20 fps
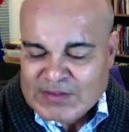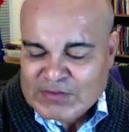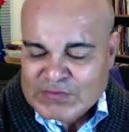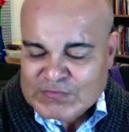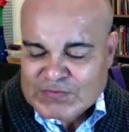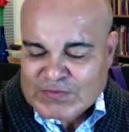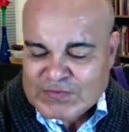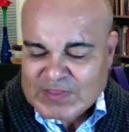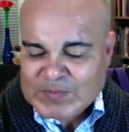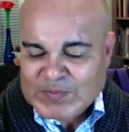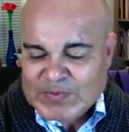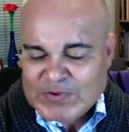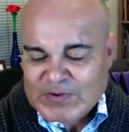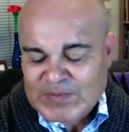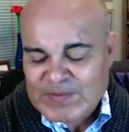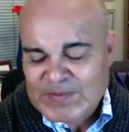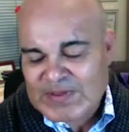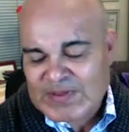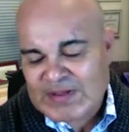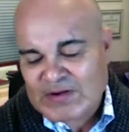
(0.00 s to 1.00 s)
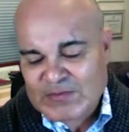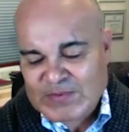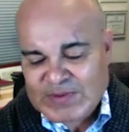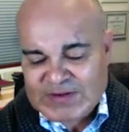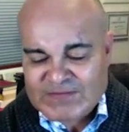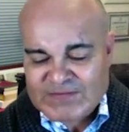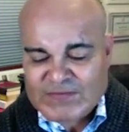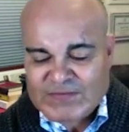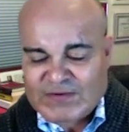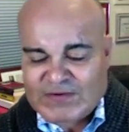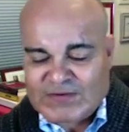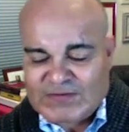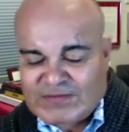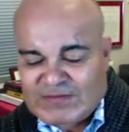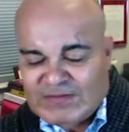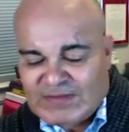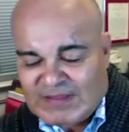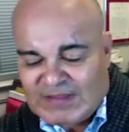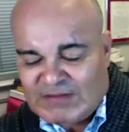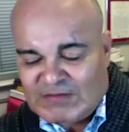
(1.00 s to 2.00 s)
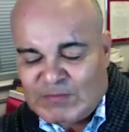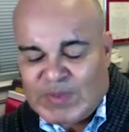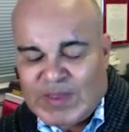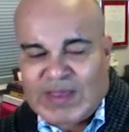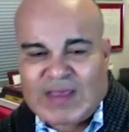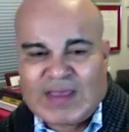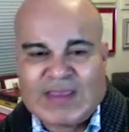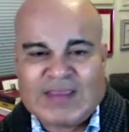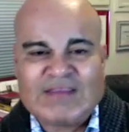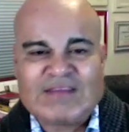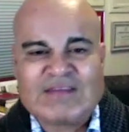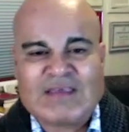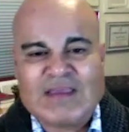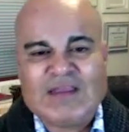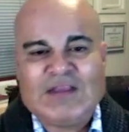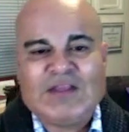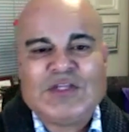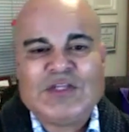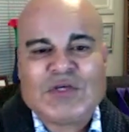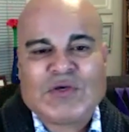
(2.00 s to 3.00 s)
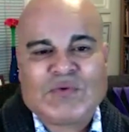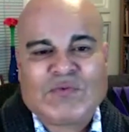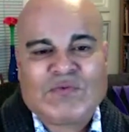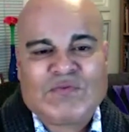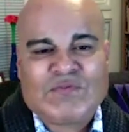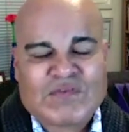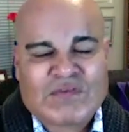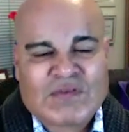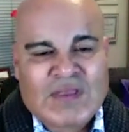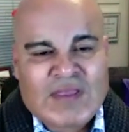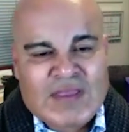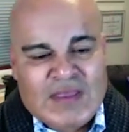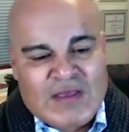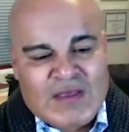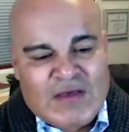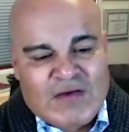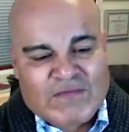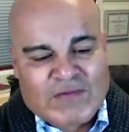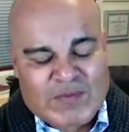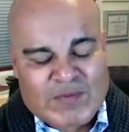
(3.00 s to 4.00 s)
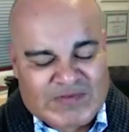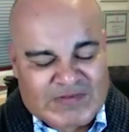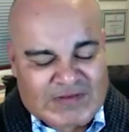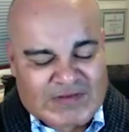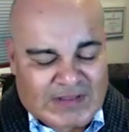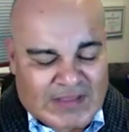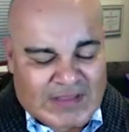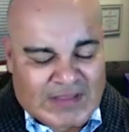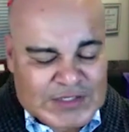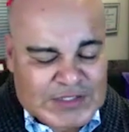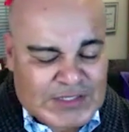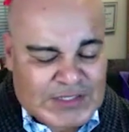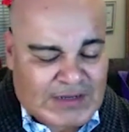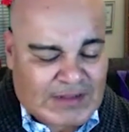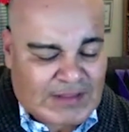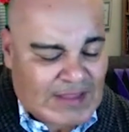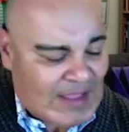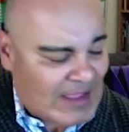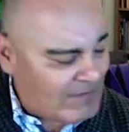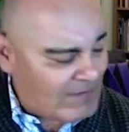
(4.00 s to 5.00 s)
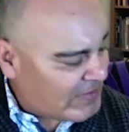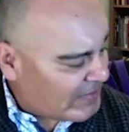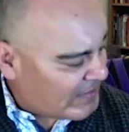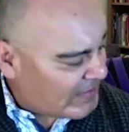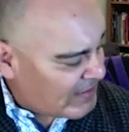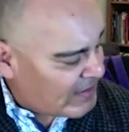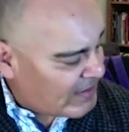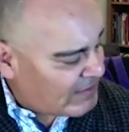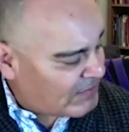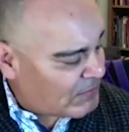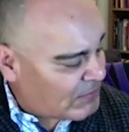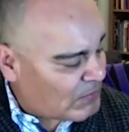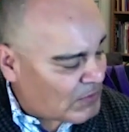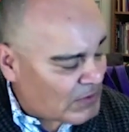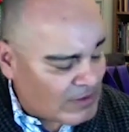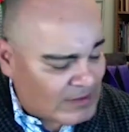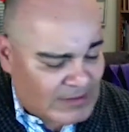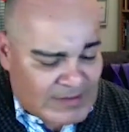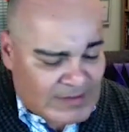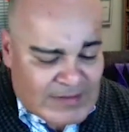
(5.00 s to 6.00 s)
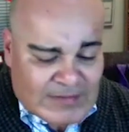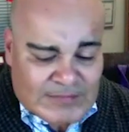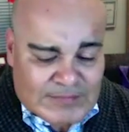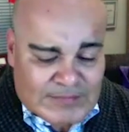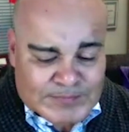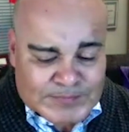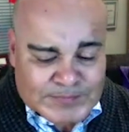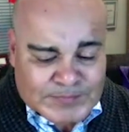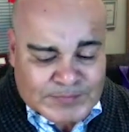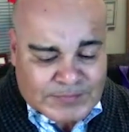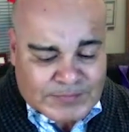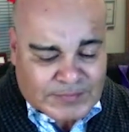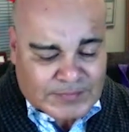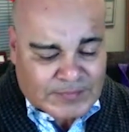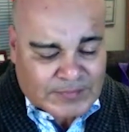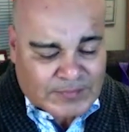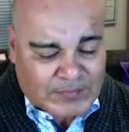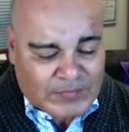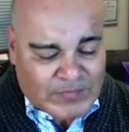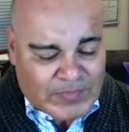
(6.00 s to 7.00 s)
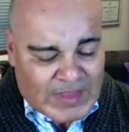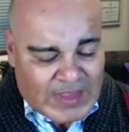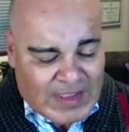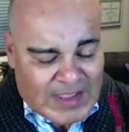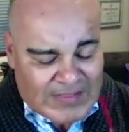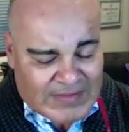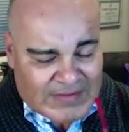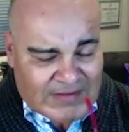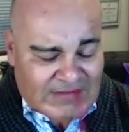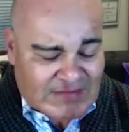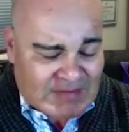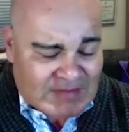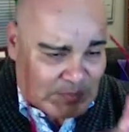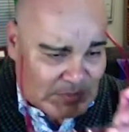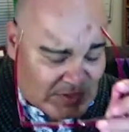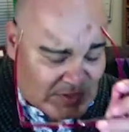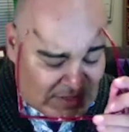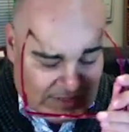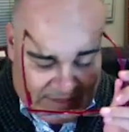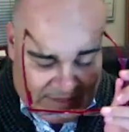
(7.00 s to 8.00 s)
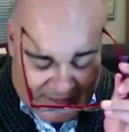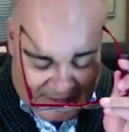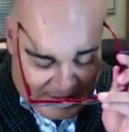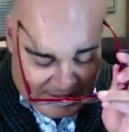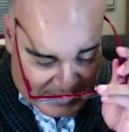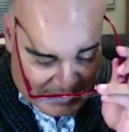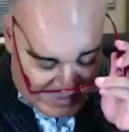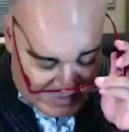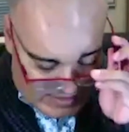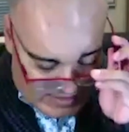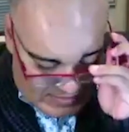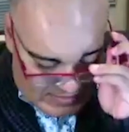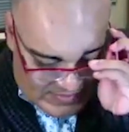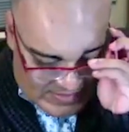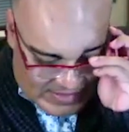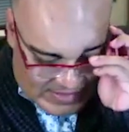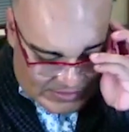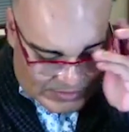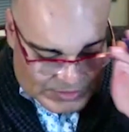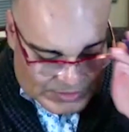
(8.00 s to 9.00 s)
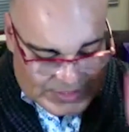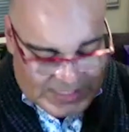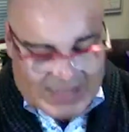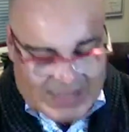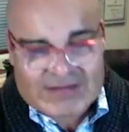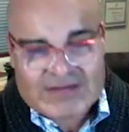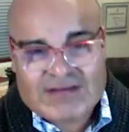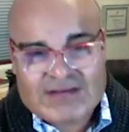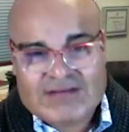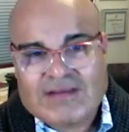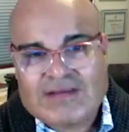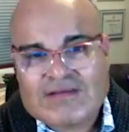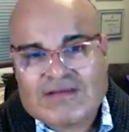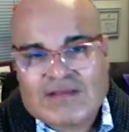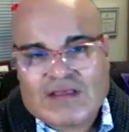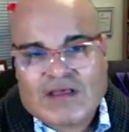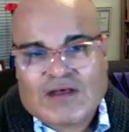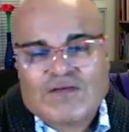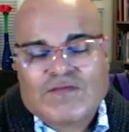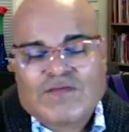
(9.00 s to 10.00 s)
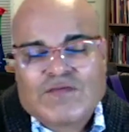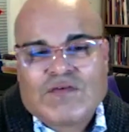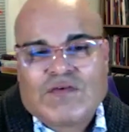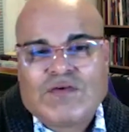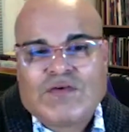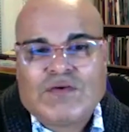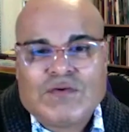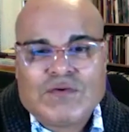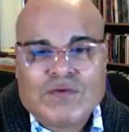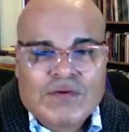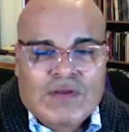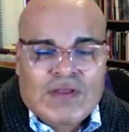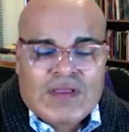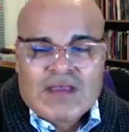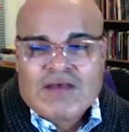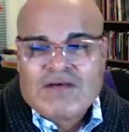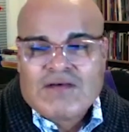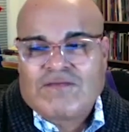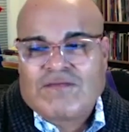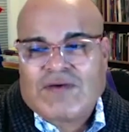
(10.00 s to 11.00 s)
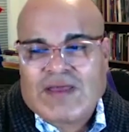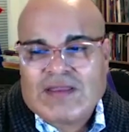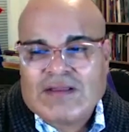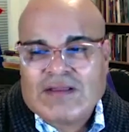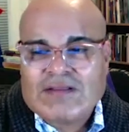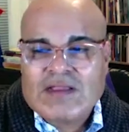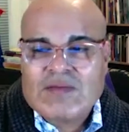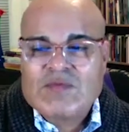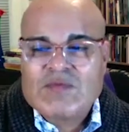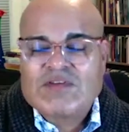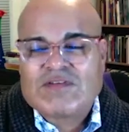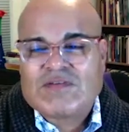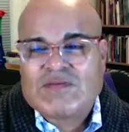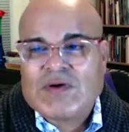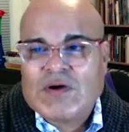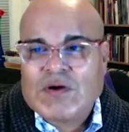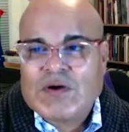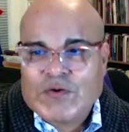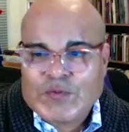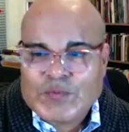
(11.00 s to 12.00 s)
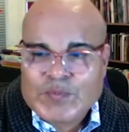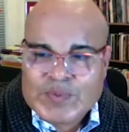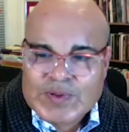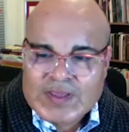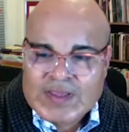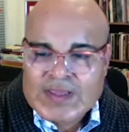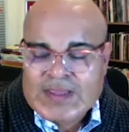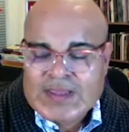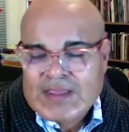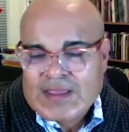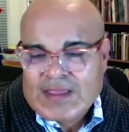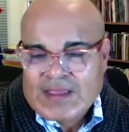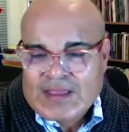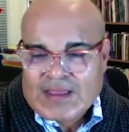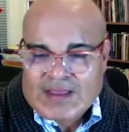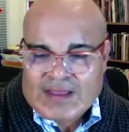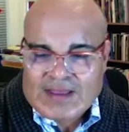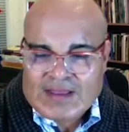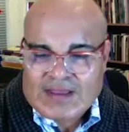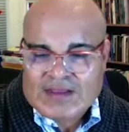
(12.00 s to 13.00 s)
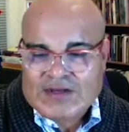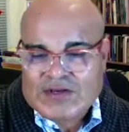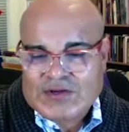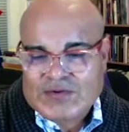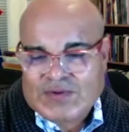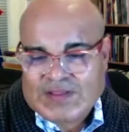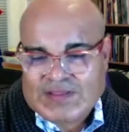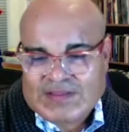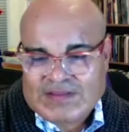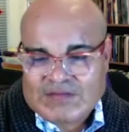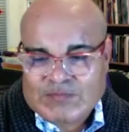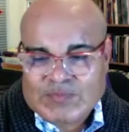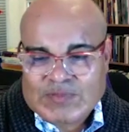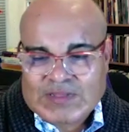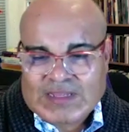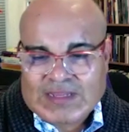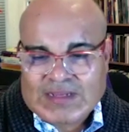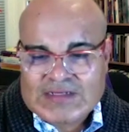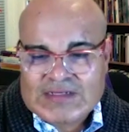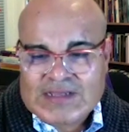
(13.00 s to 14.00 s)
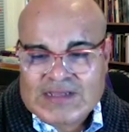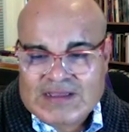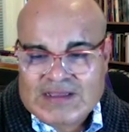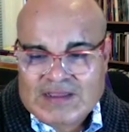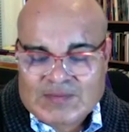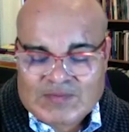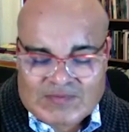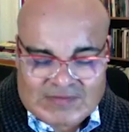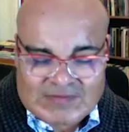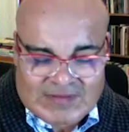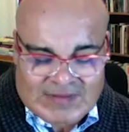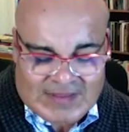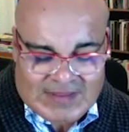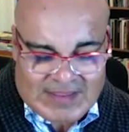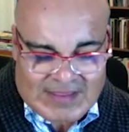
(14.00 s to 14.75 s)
So the poem I'm going to read first is by Saeed Jones from his collection Alive at the End of the World. And this is a book that challenges itself to find glimmers of hope during these bleak times.